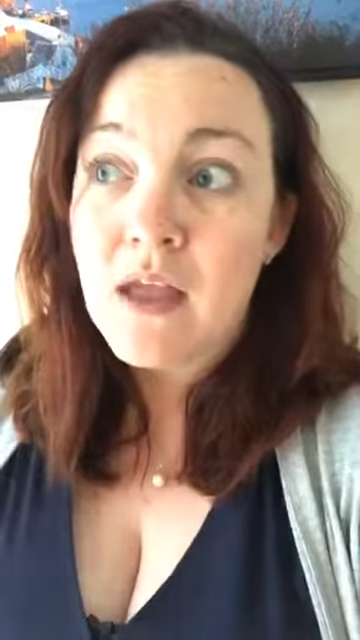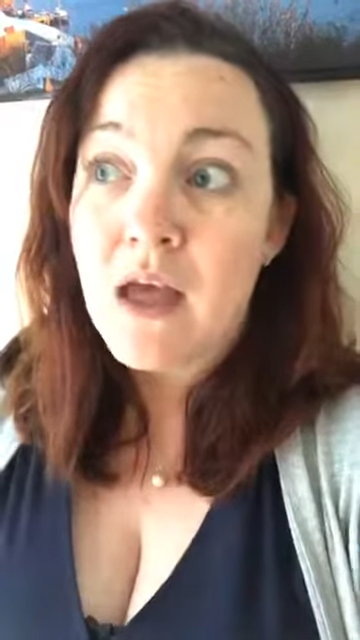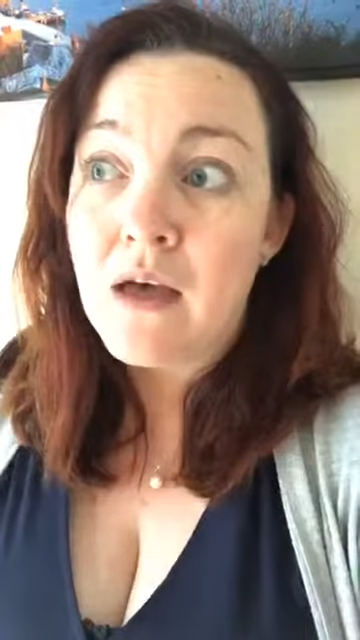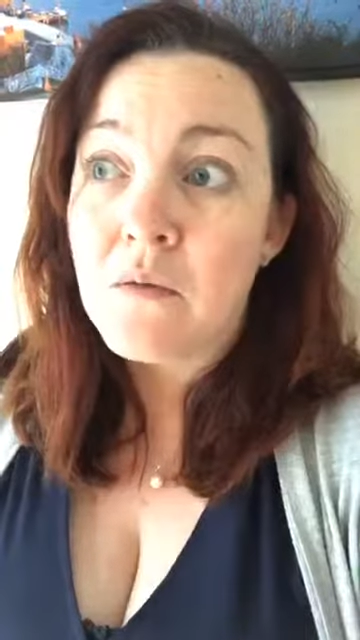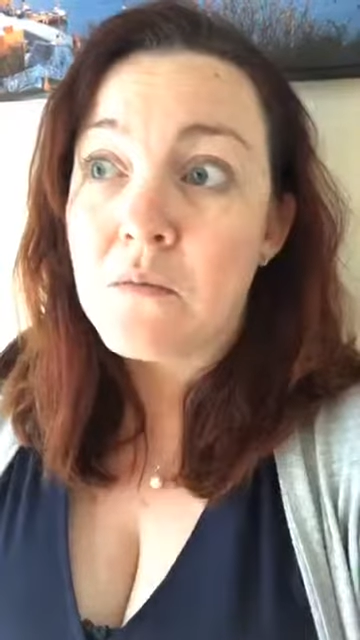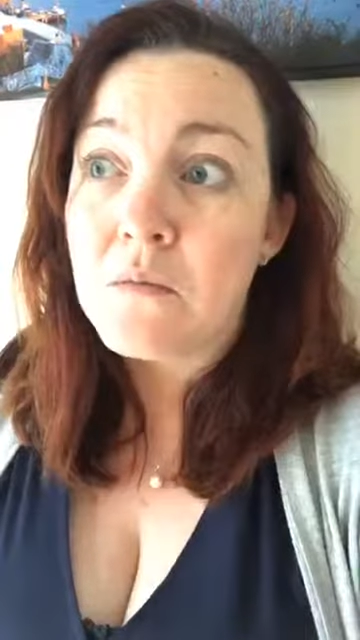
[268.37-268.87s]

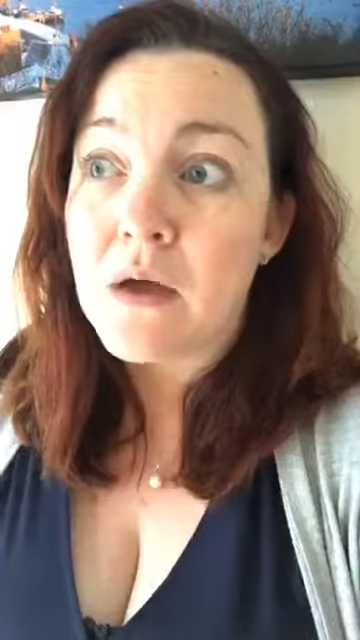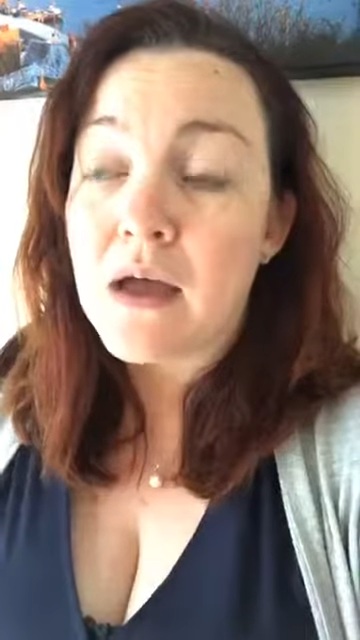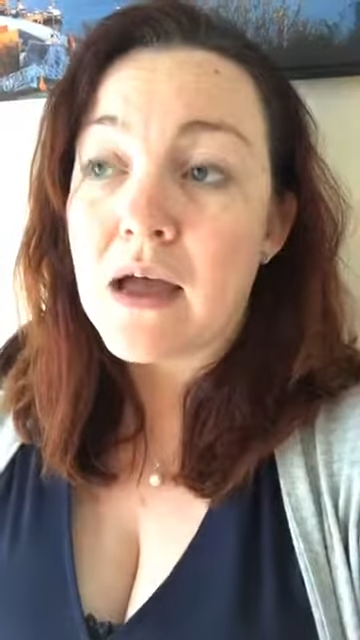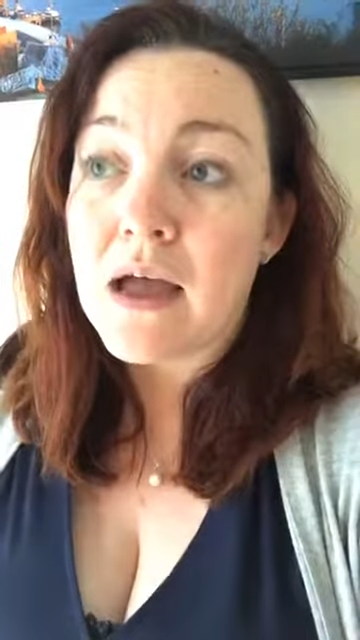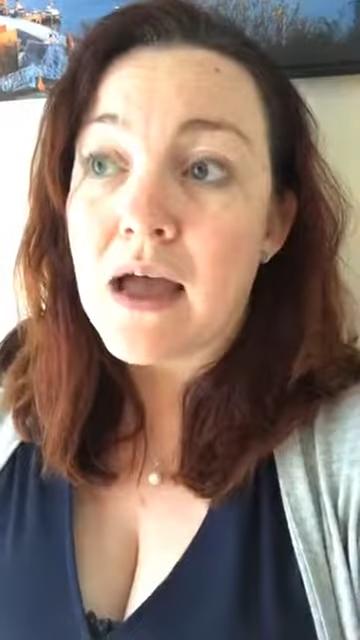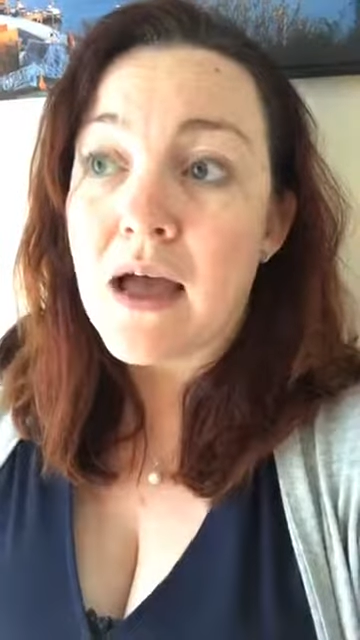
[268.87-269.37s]
I'm
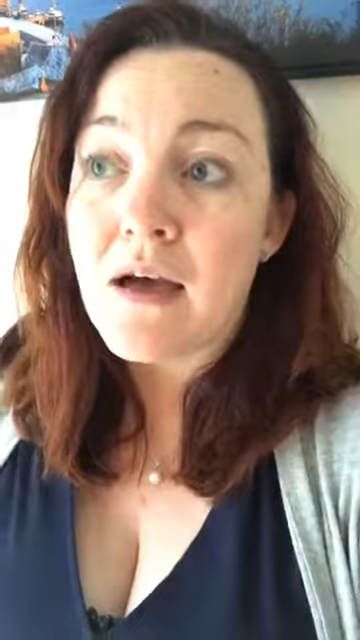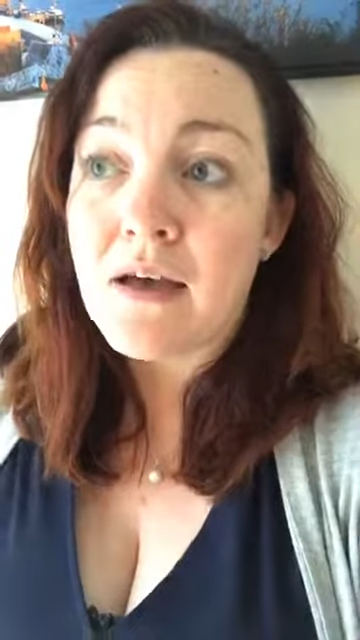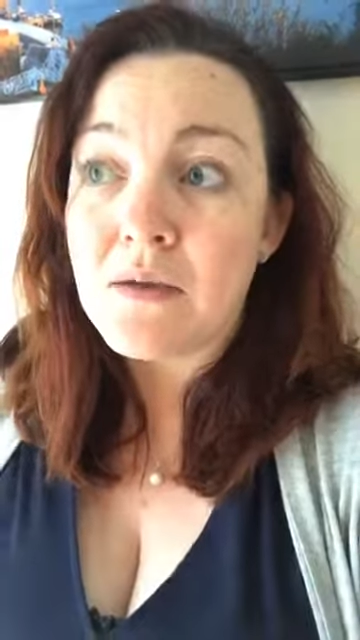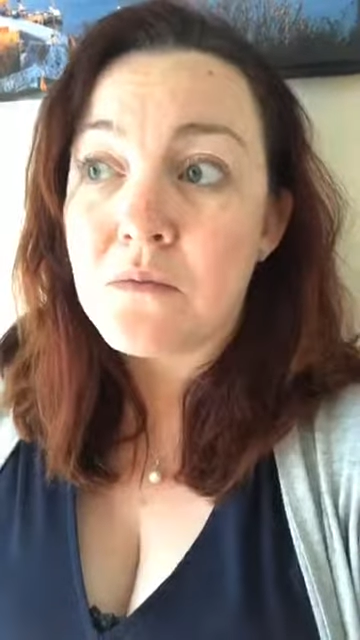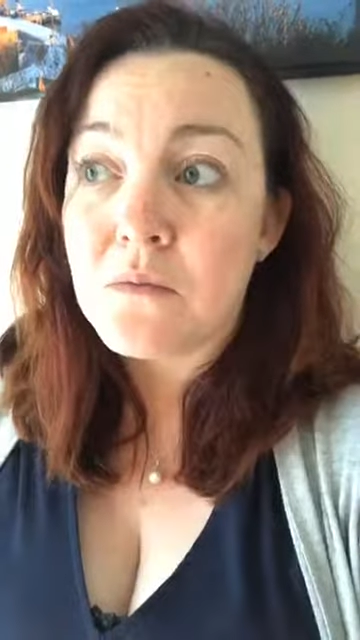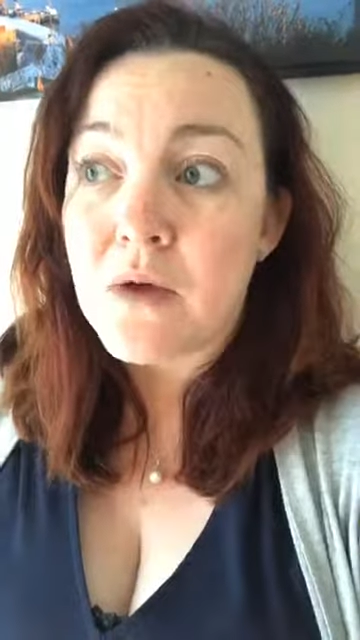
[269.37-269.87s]

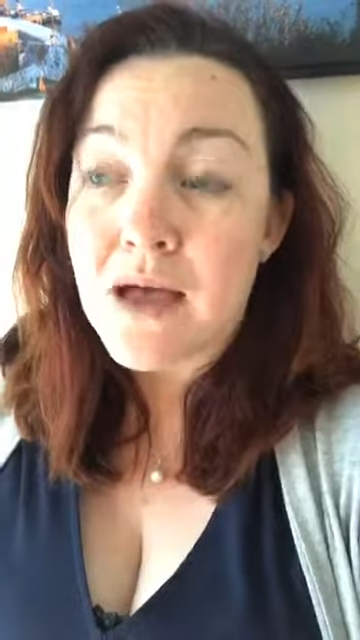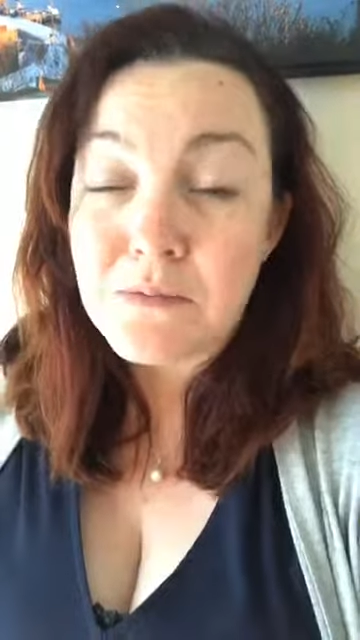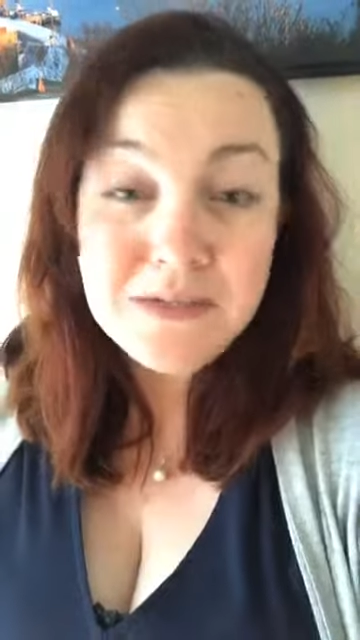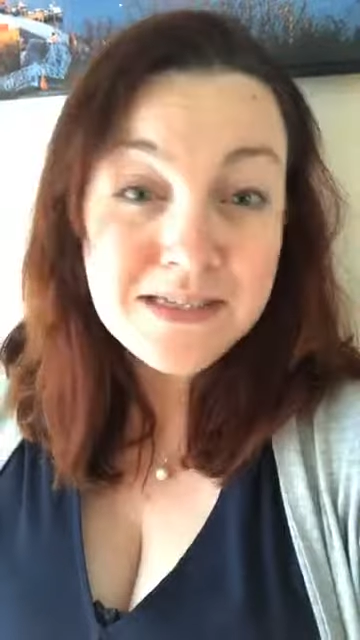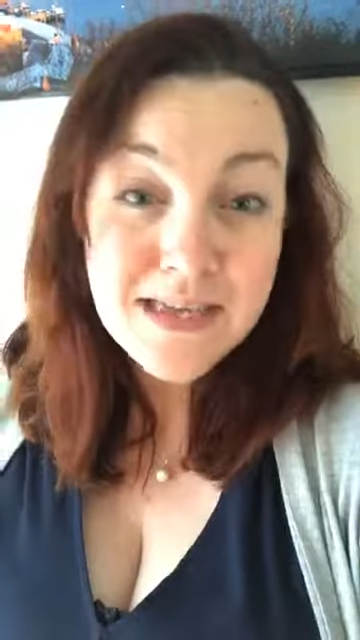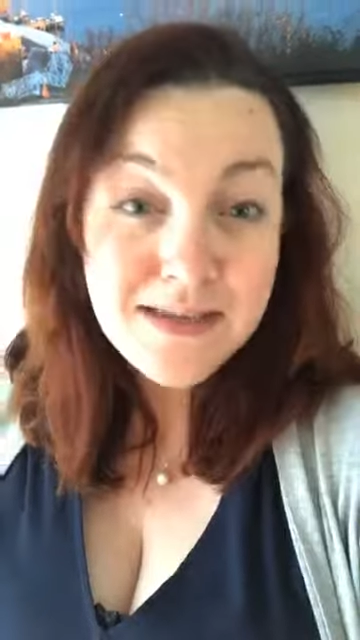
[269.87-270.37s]

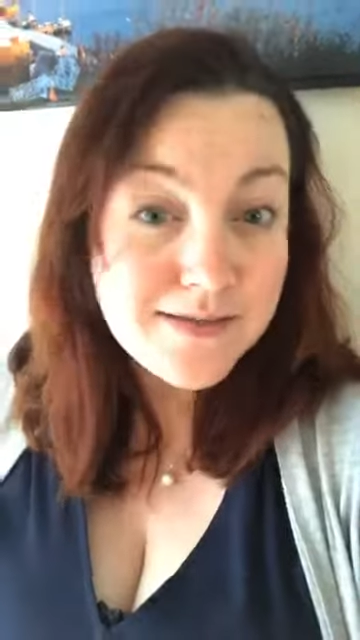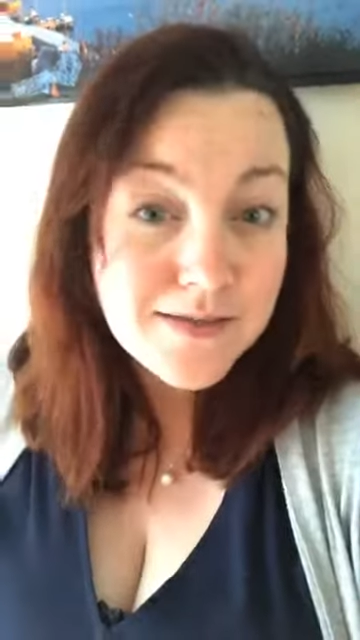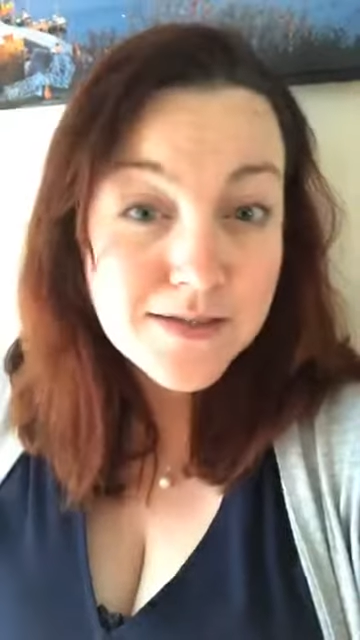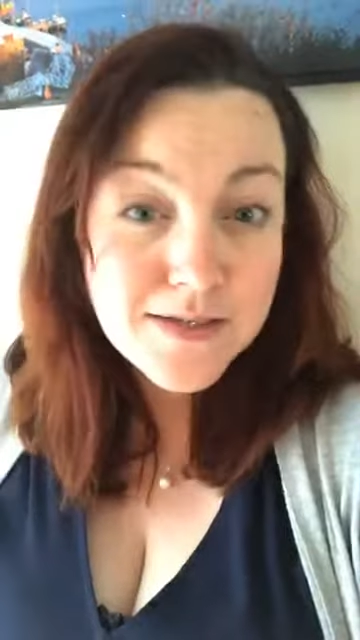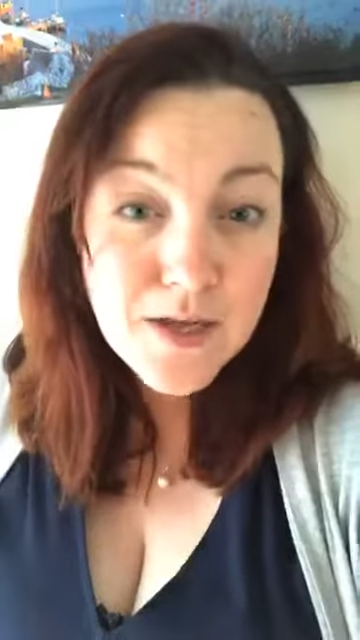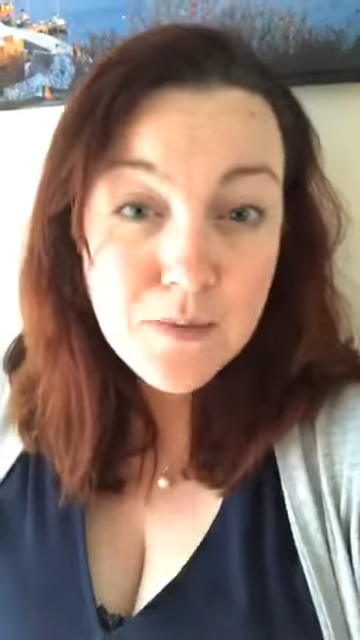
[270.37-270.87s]

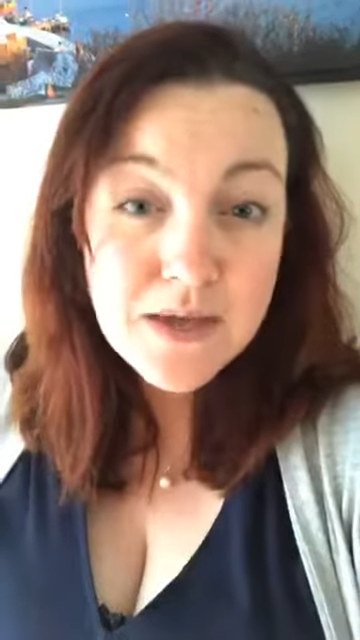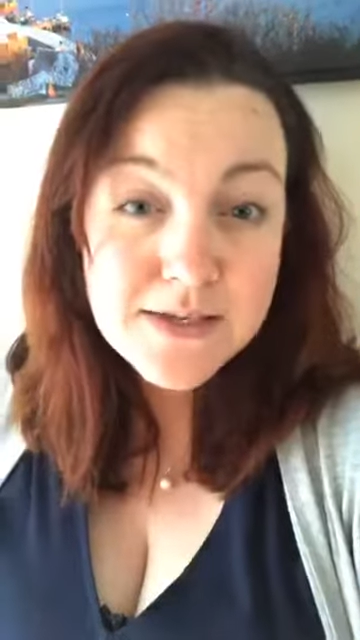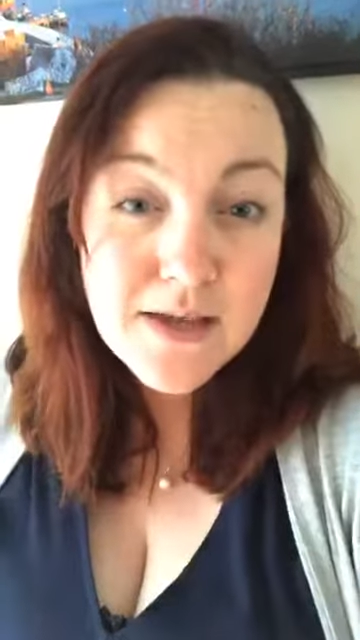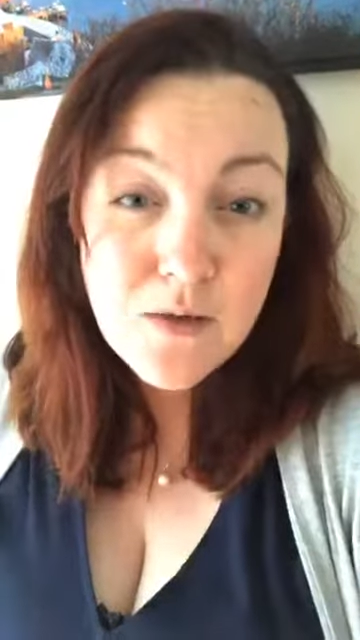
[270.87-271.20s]
seasoned to it.